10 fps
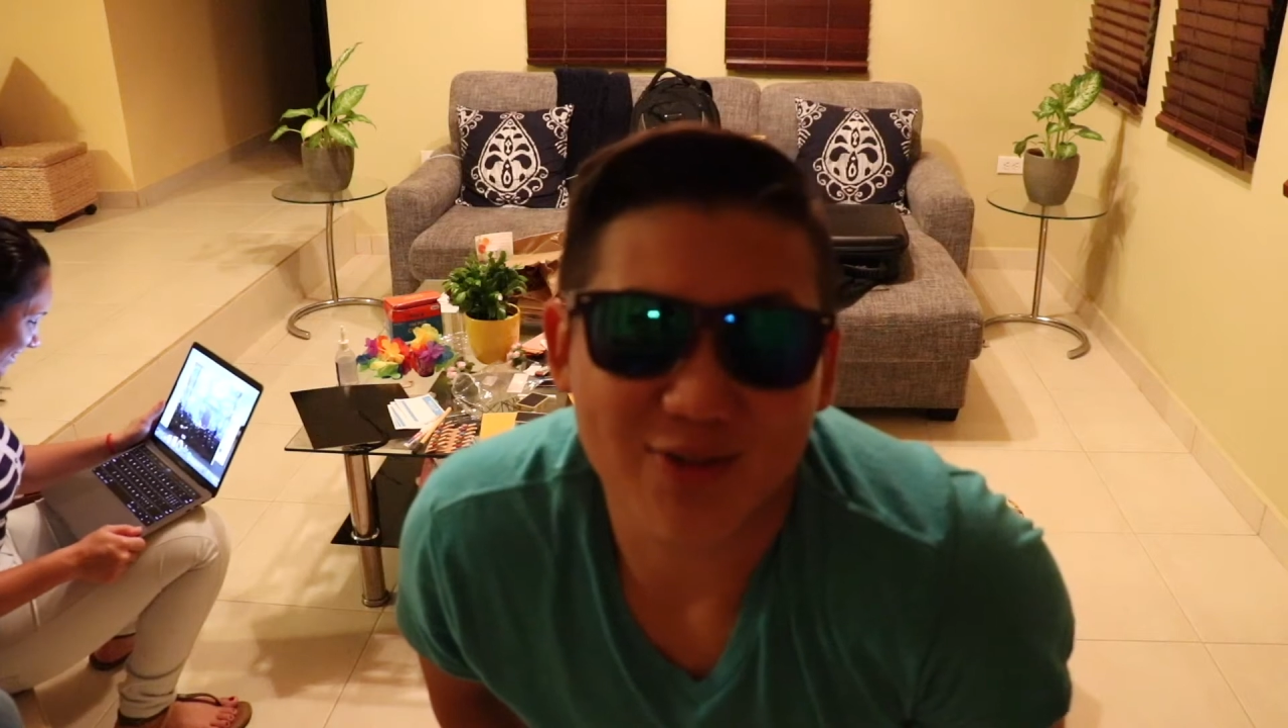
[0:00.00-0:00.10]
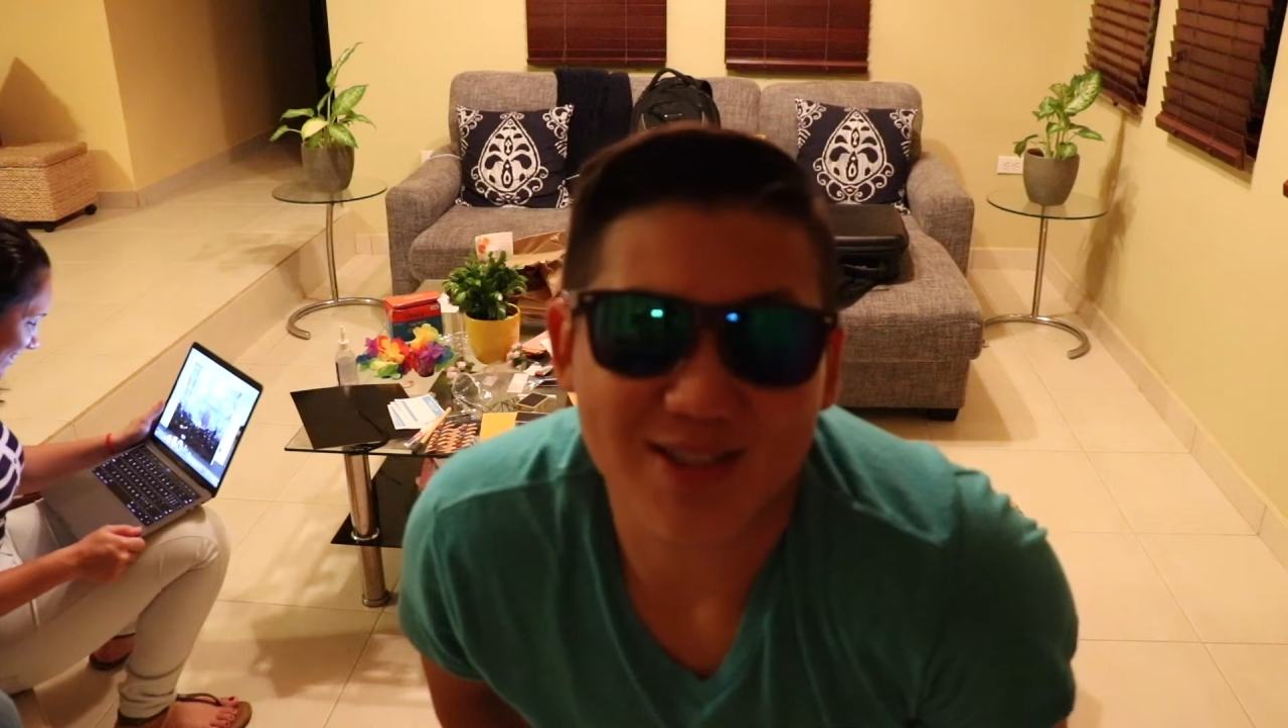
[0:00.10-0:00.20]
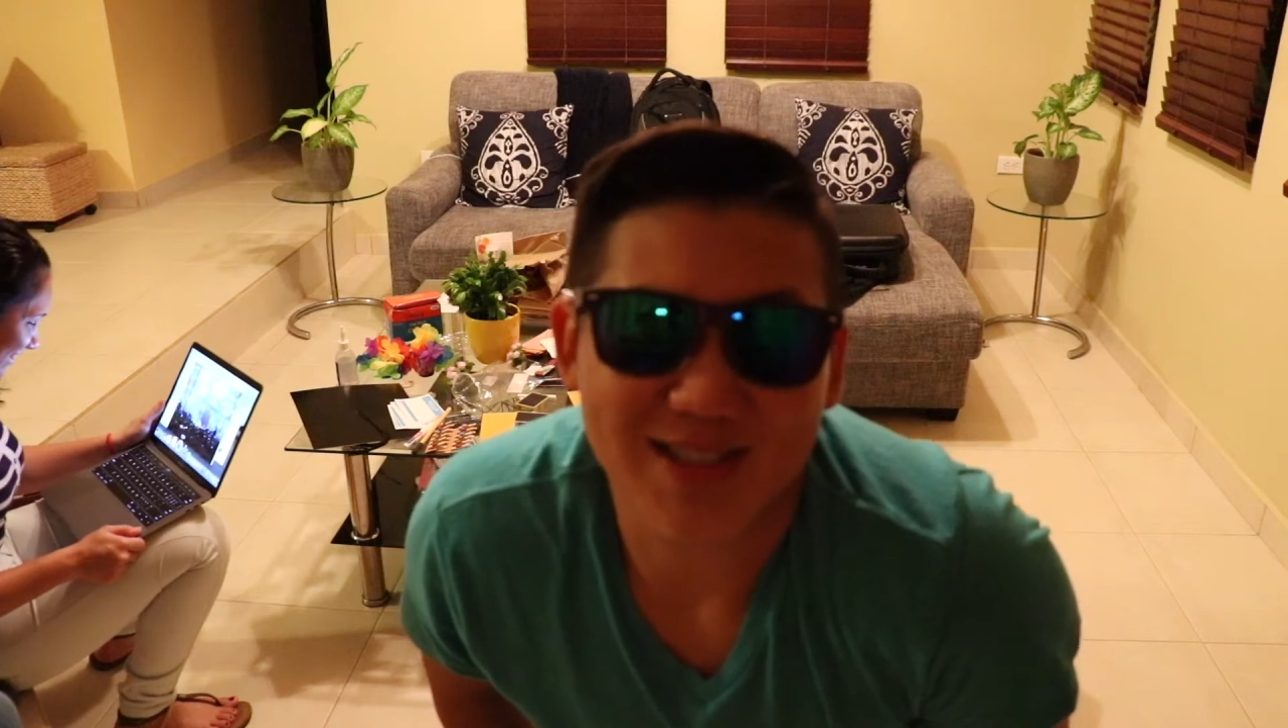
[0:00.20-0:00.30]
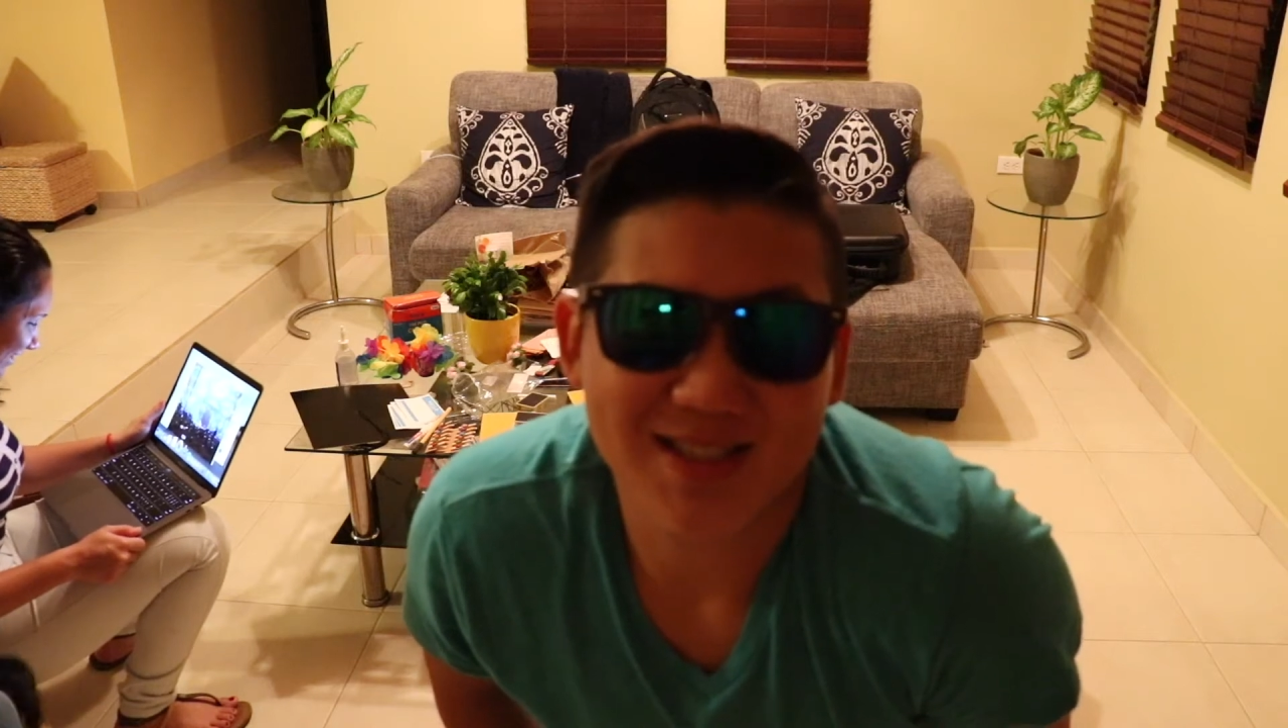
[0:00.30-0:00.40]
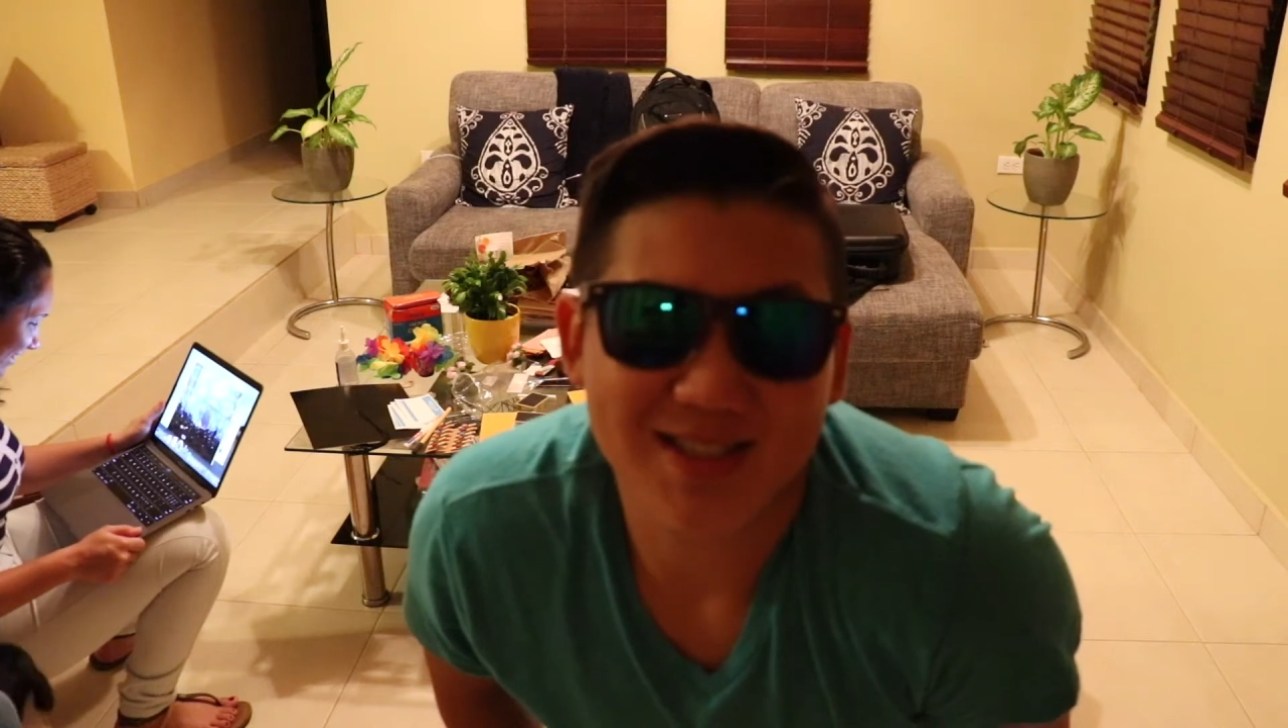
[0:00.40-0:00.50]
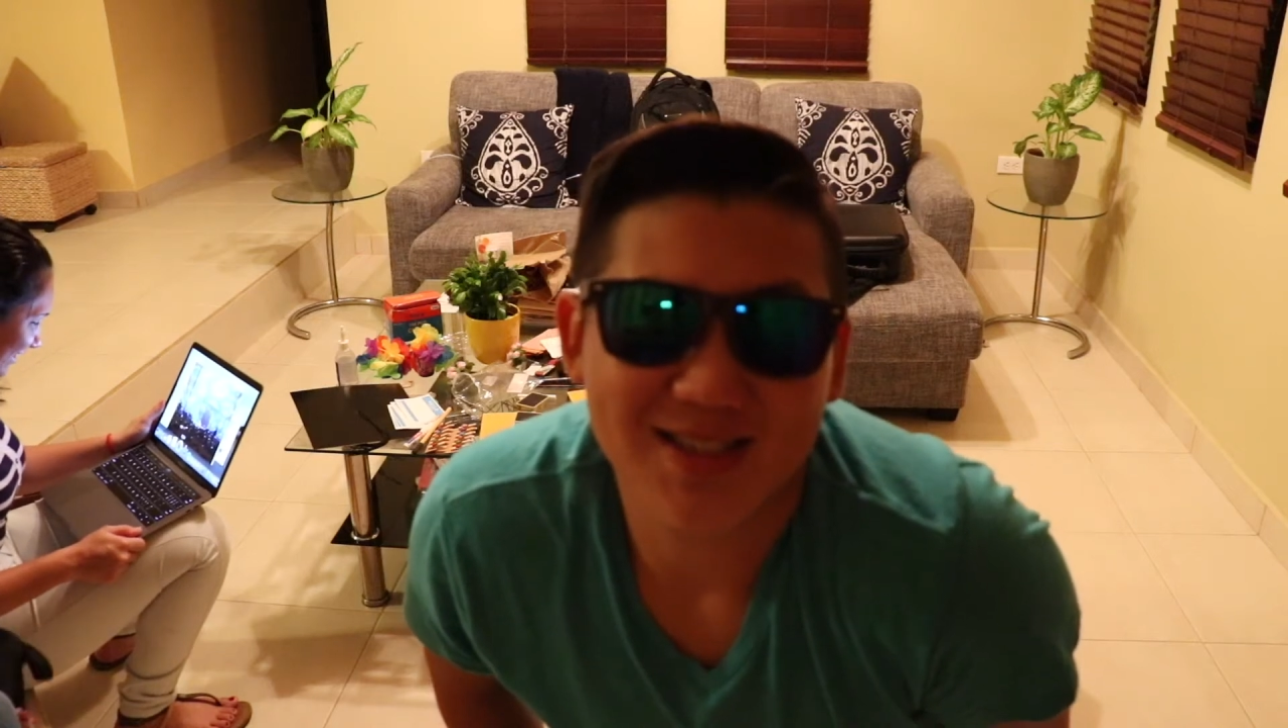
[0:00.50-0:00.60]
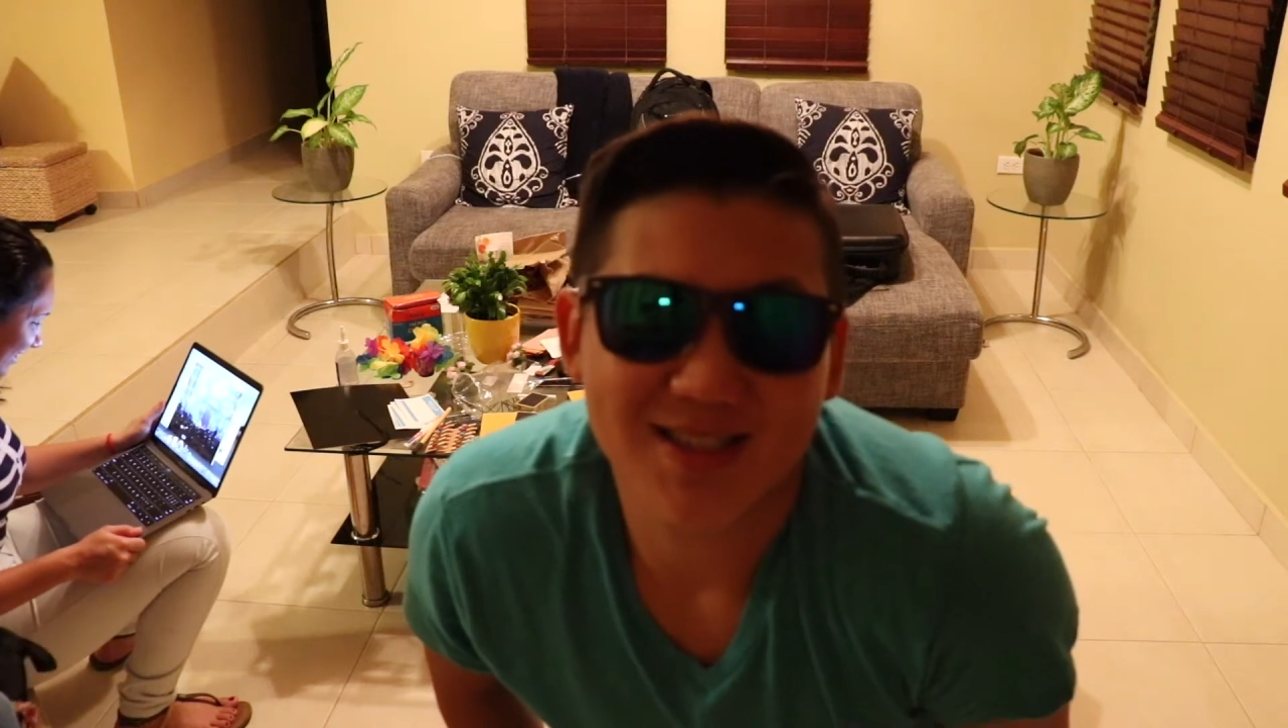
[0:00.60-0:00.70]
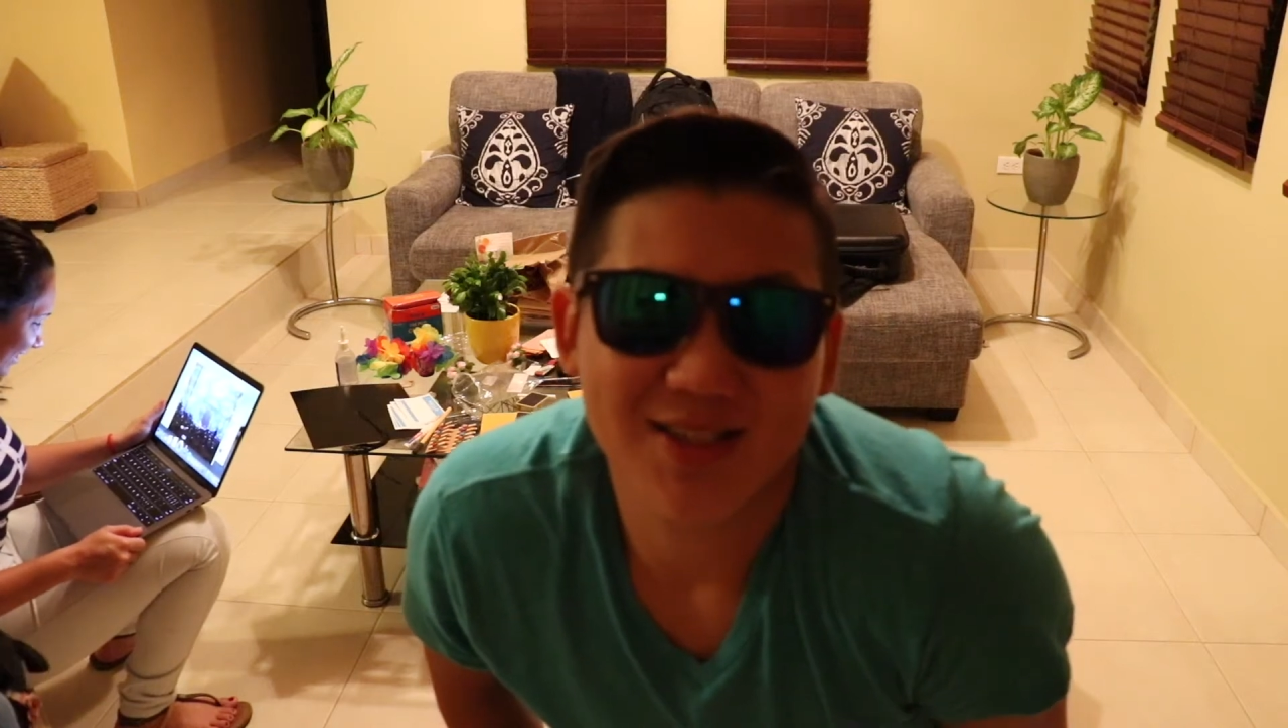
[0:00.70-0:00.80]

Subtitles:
for this.